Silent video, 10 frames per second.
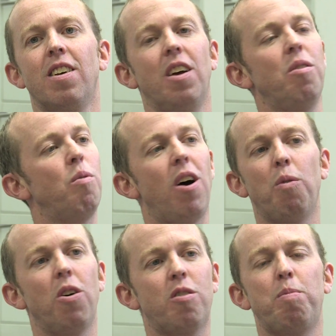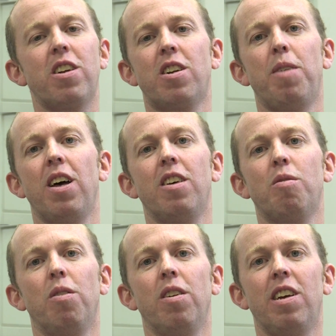You know, what's special about
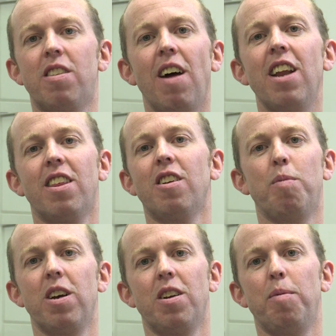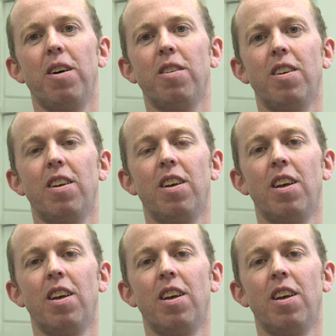this one? Is there anything special about it?